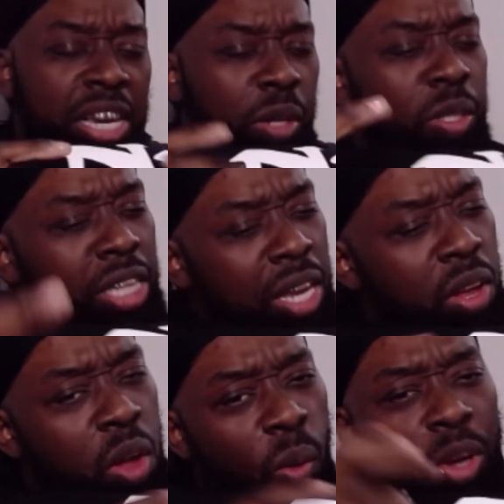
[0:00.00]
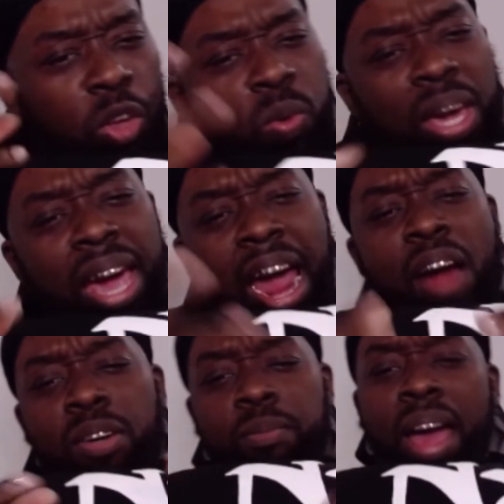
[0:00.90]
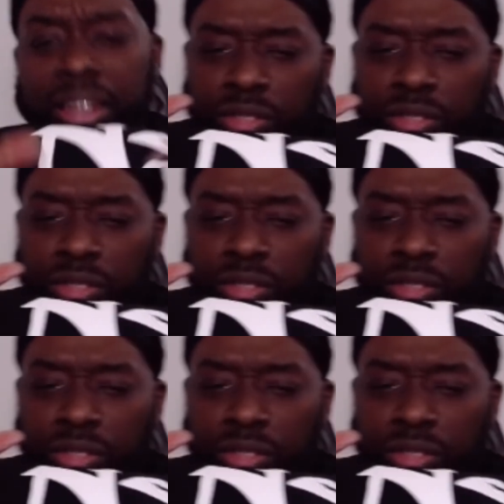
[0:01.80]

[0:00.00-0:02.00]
You see, when you get Harry Mack,